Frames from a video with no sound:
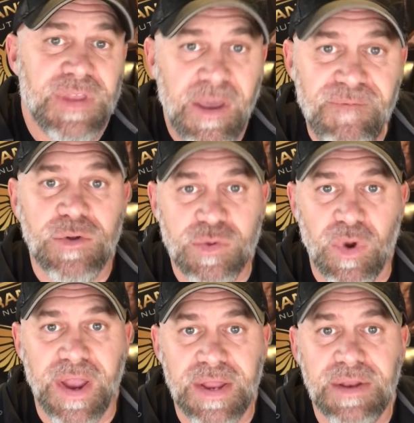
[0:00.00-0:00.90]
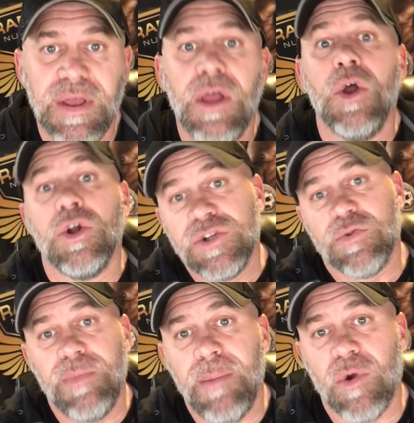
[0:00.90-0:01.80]
It feels right. Just
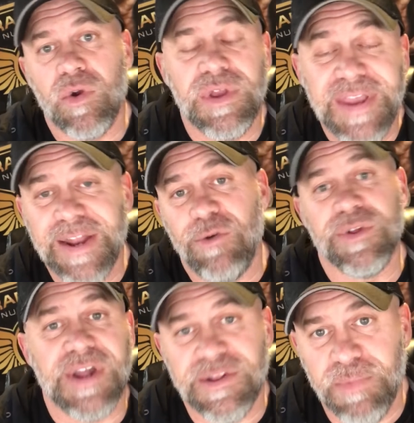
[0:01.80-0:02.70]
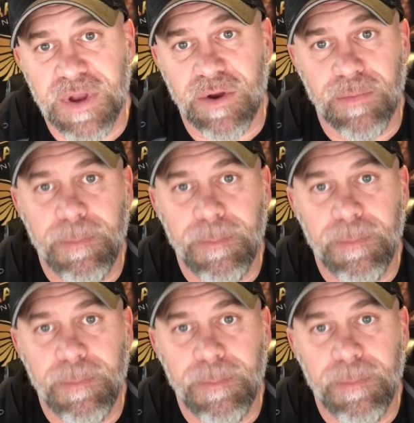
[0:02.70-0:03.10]
remember, you got to go a size bigger.